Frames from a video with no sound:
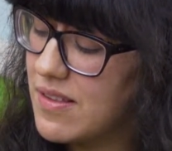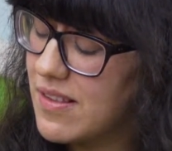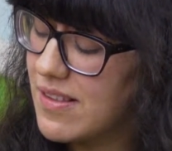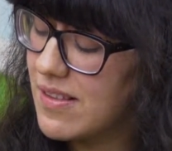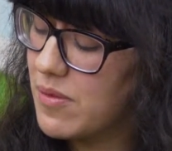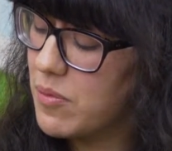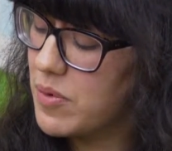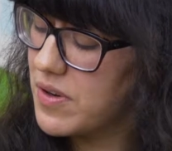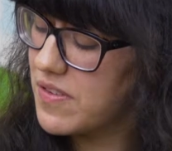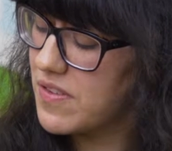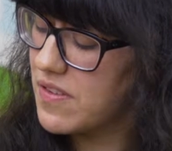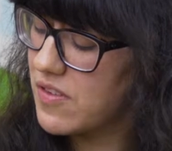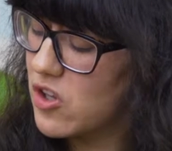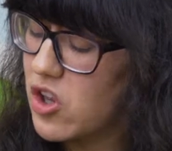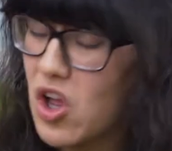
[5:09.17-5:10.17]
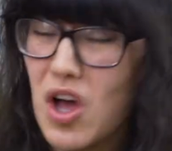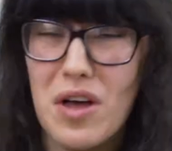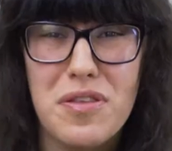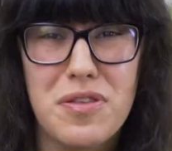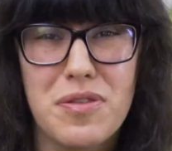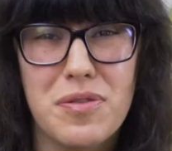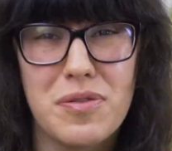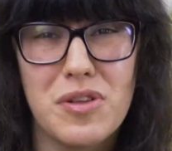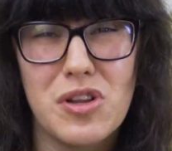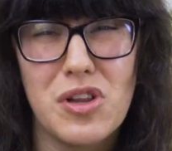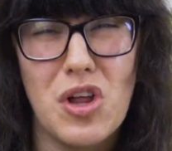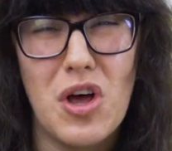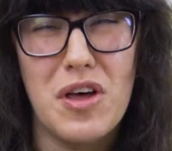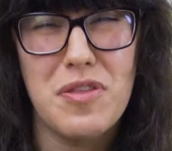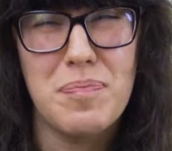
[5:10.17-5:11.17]
what is this, cloth
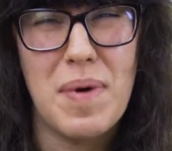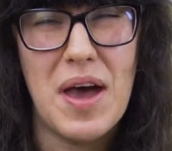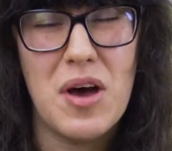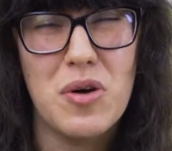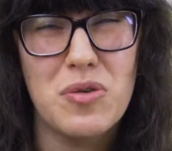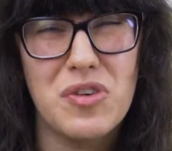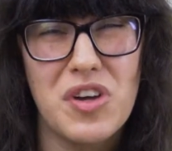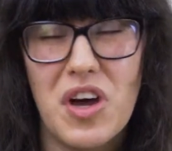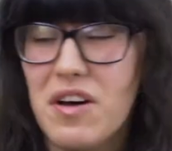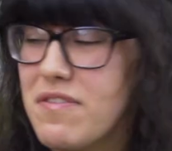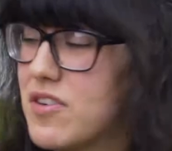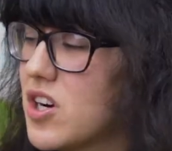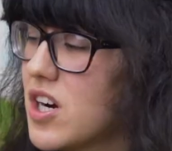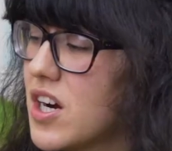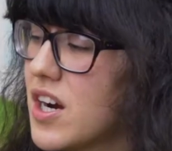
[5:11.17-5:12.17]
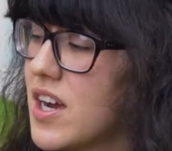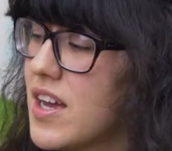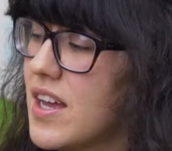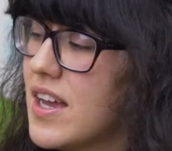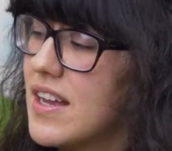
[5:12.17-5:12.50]
bound cover.